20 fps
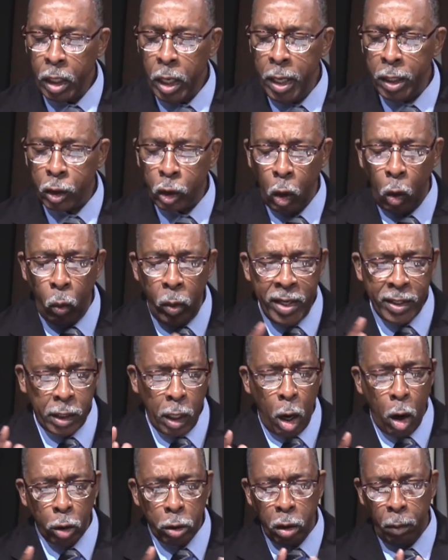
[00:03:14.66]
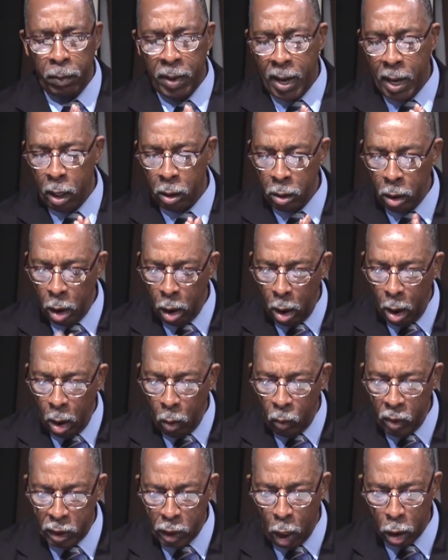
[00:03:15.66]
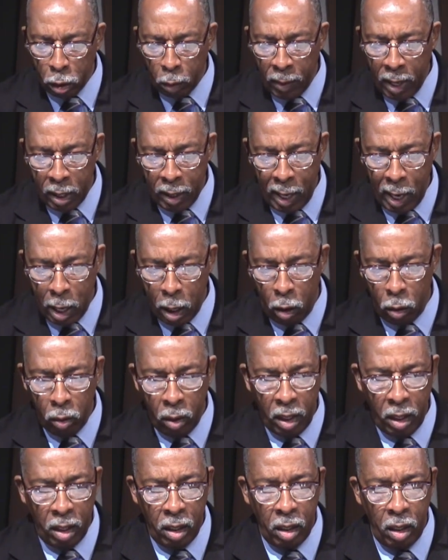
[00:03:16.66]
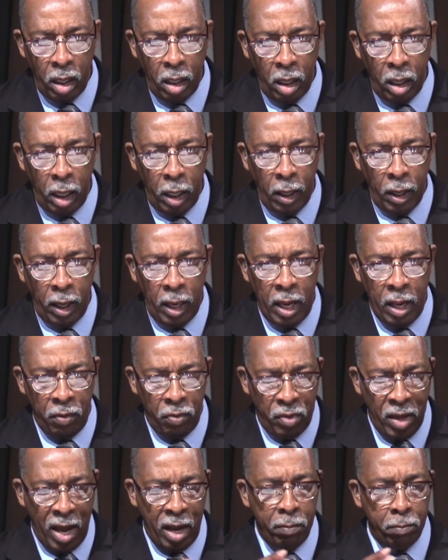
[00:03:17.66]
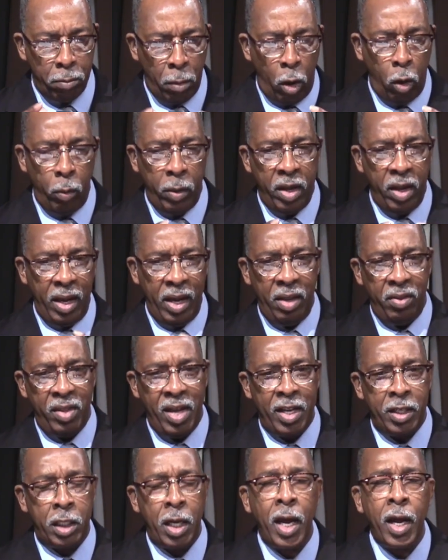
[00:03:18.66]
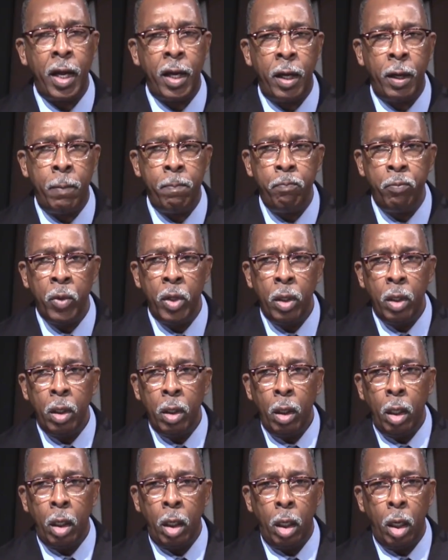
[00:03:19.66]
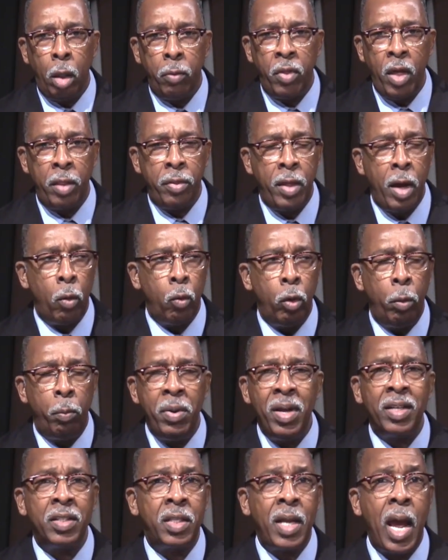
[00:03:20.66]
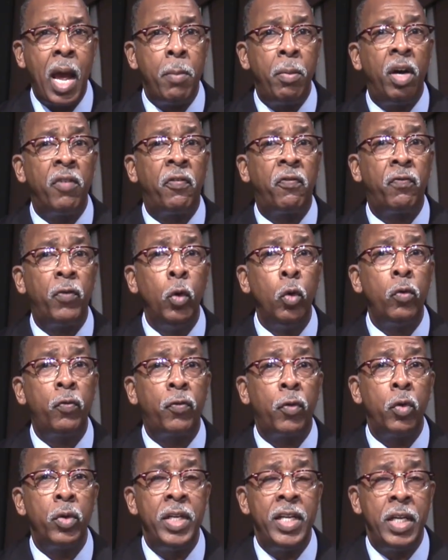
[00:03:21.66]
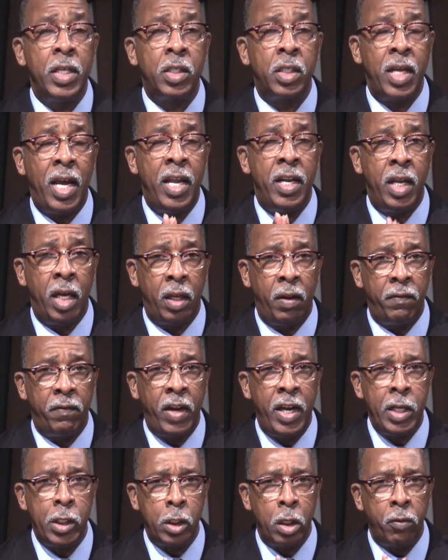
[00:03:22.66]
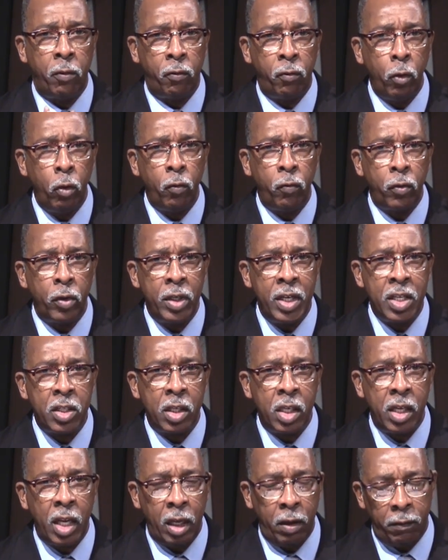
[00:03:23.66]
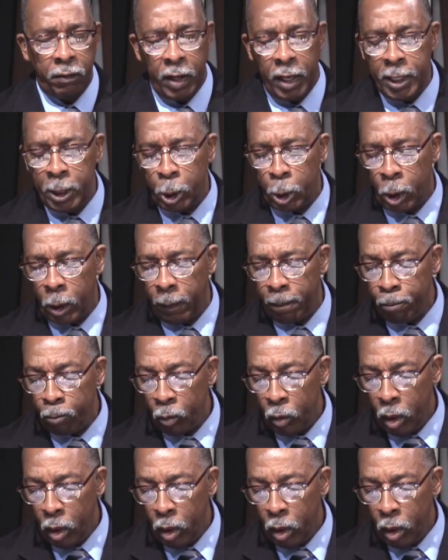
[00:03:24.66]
And so we talked about we talked about how in that moment, in that time, uh, that there would be a time of fruitfulness and elevation, fruitfulness and elevation.